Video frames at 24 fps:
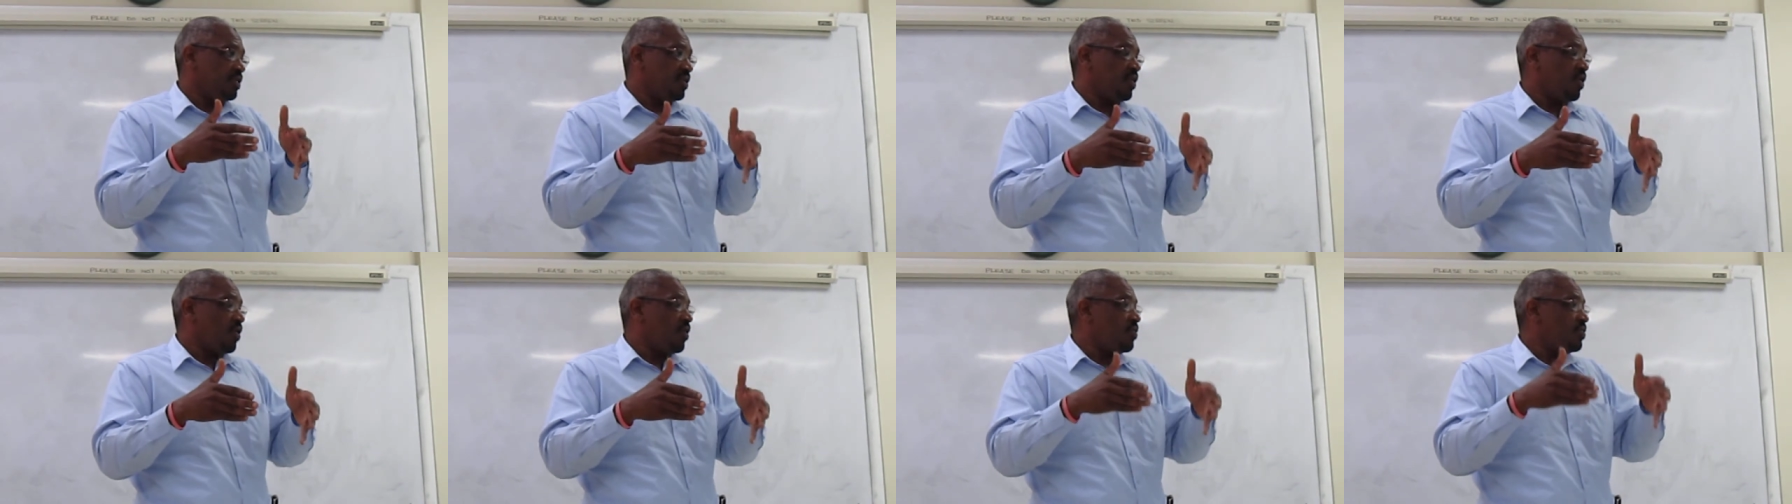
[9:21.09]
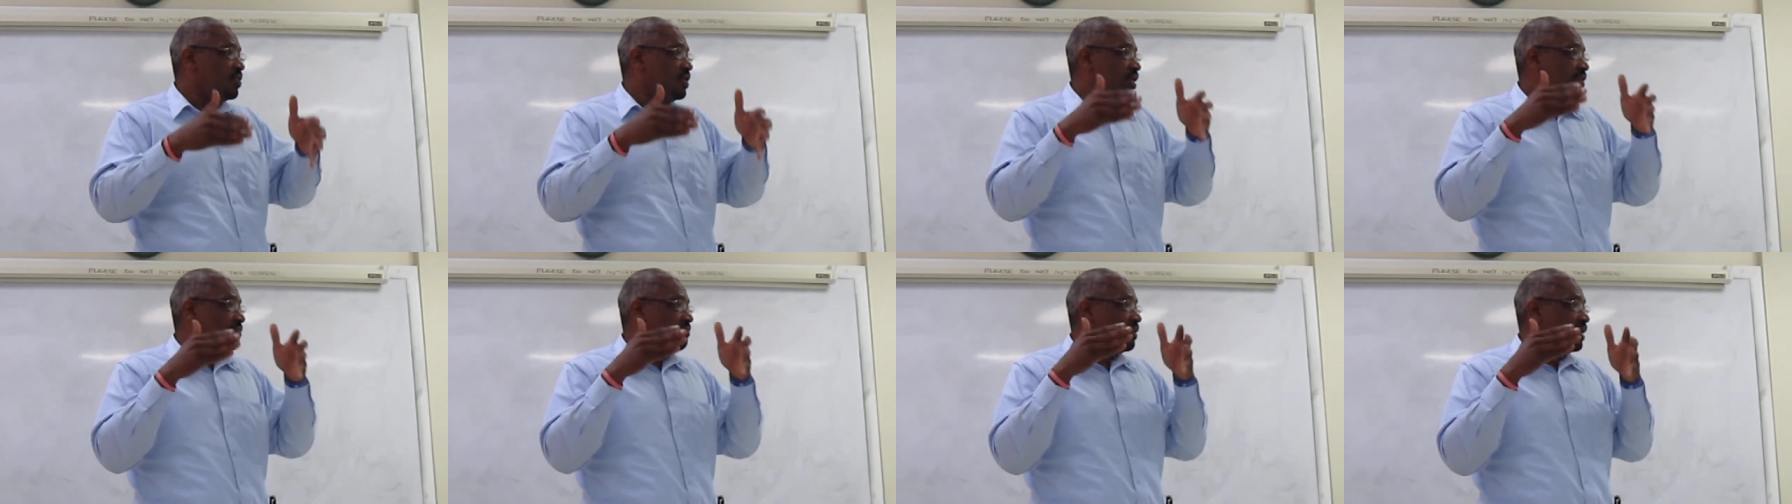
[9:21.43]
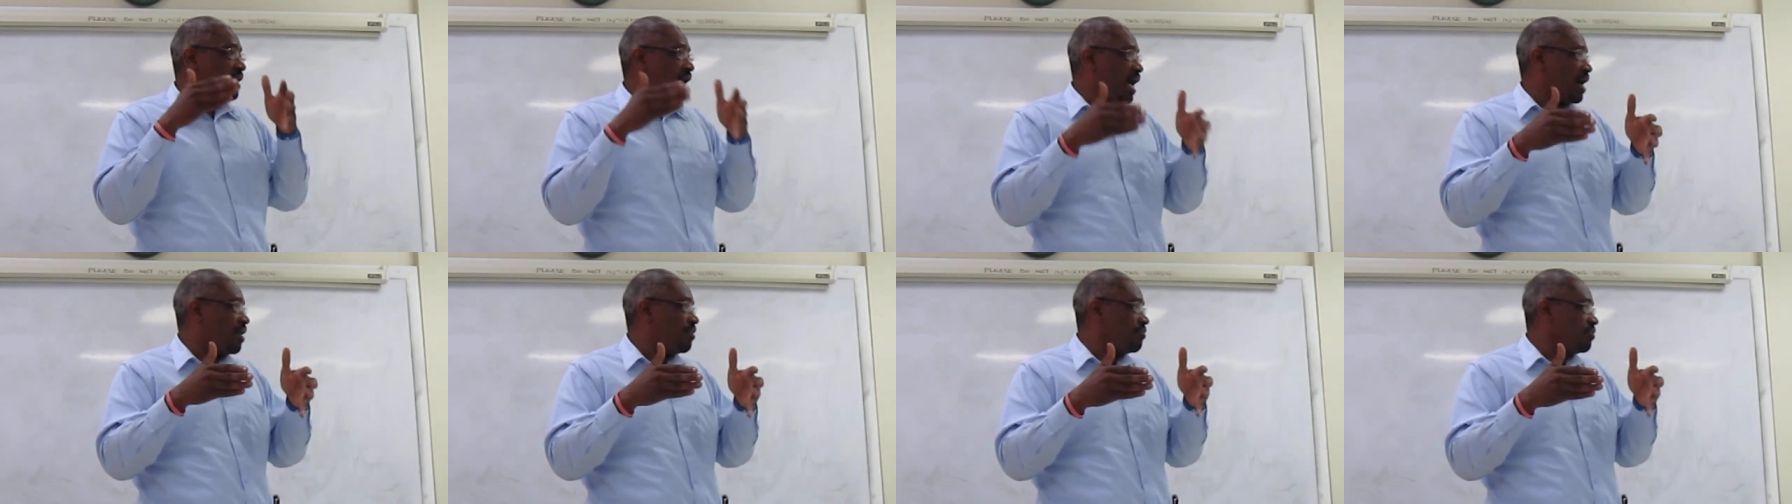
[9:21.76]
or who lived in
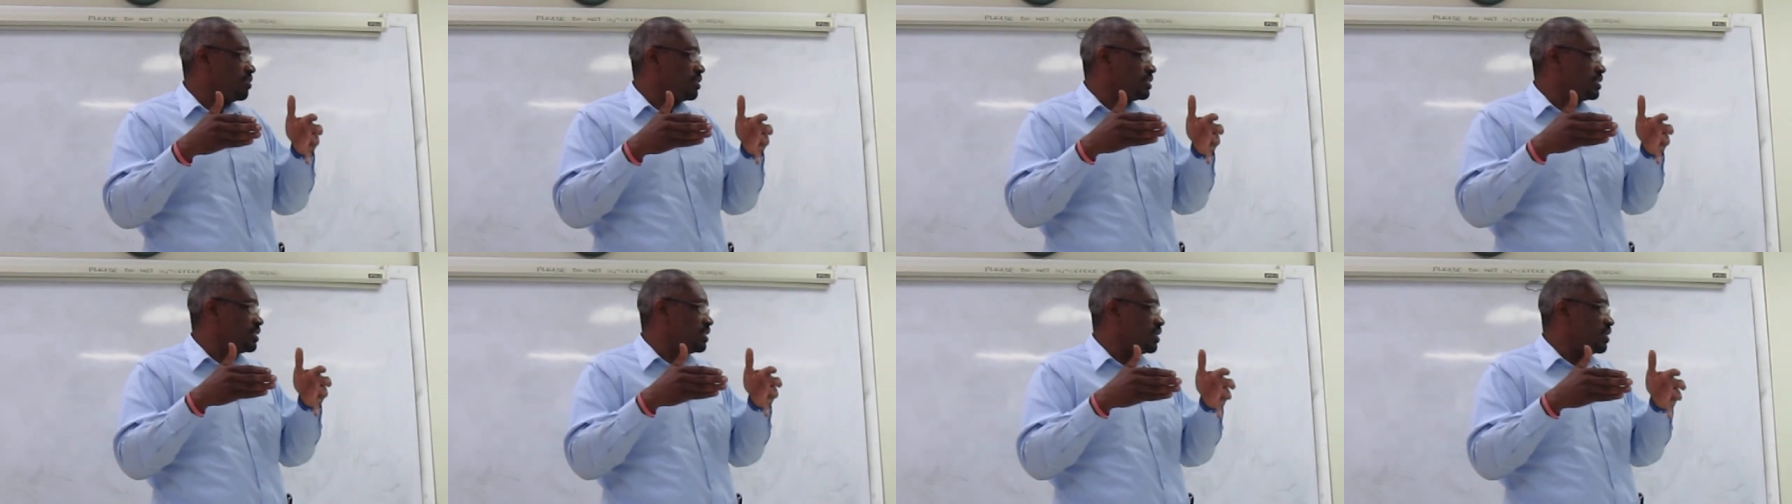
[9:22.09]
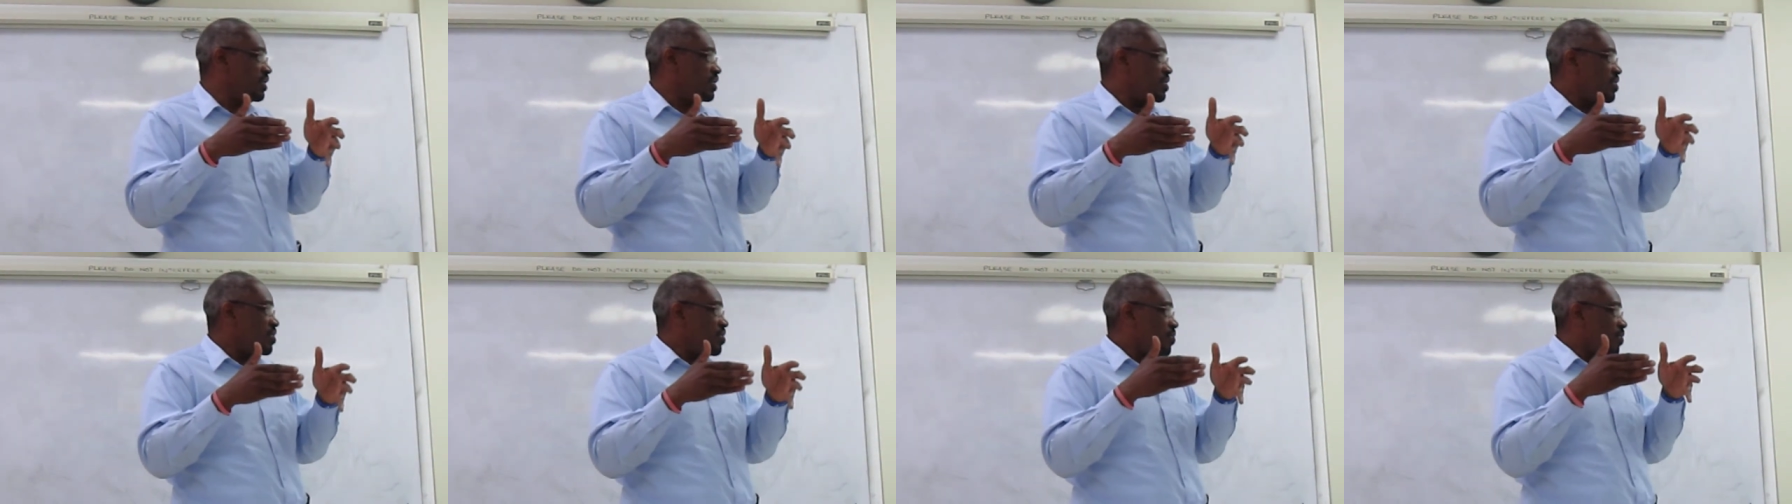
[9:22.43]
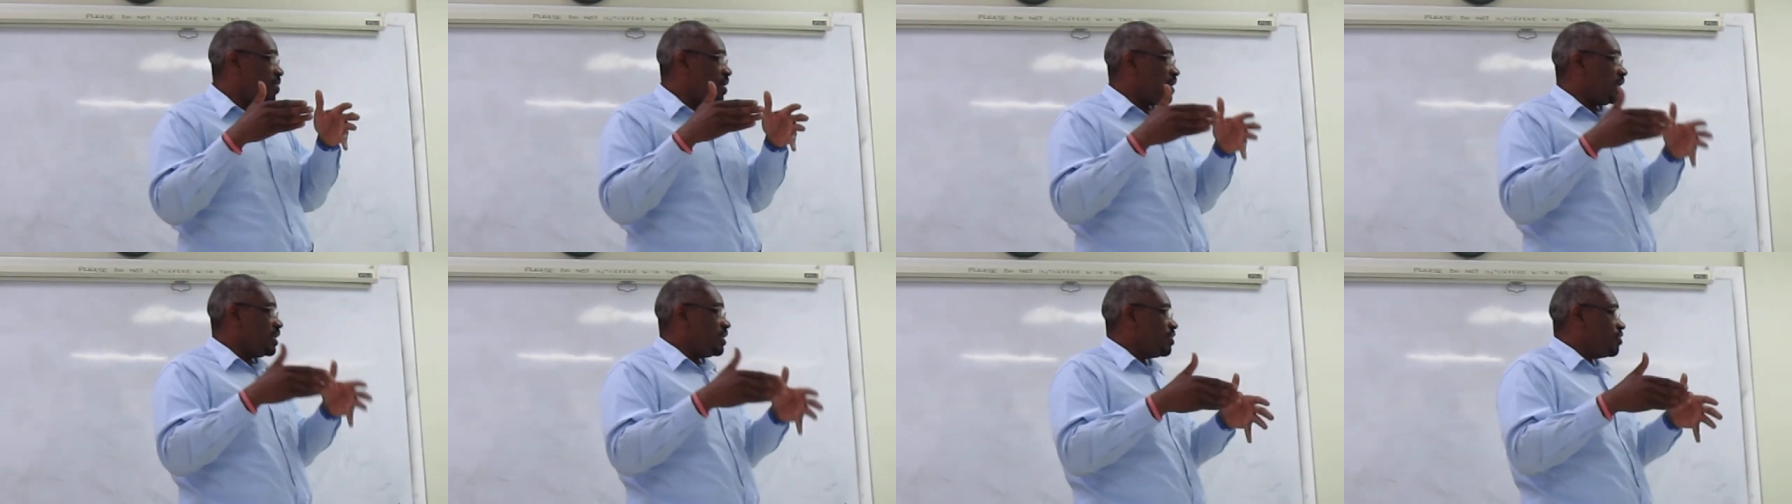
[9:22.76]
Andros
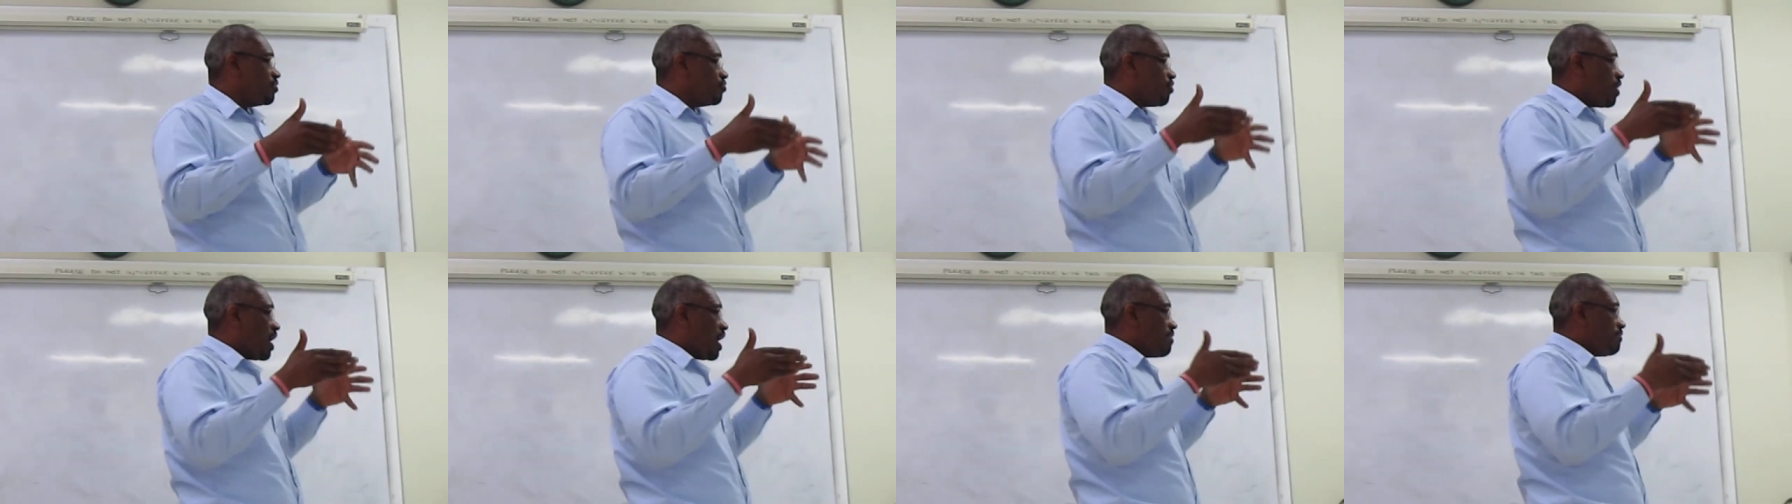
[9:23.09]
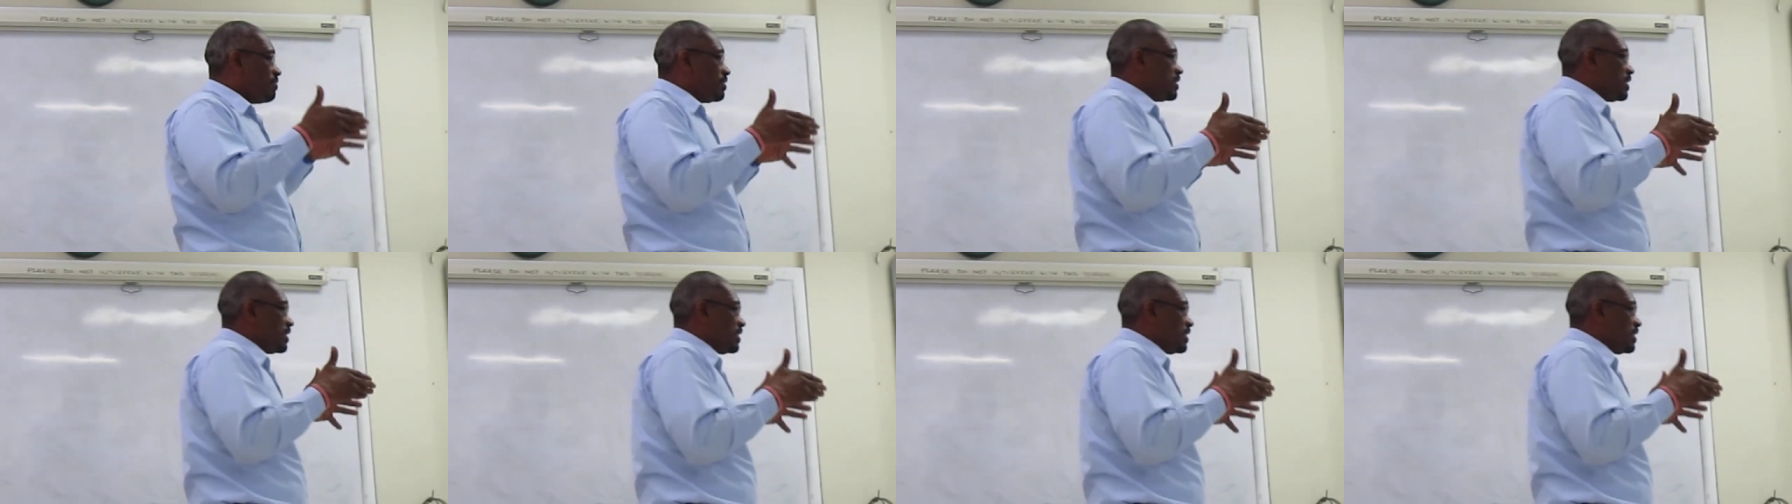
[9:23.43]
wanted to travel to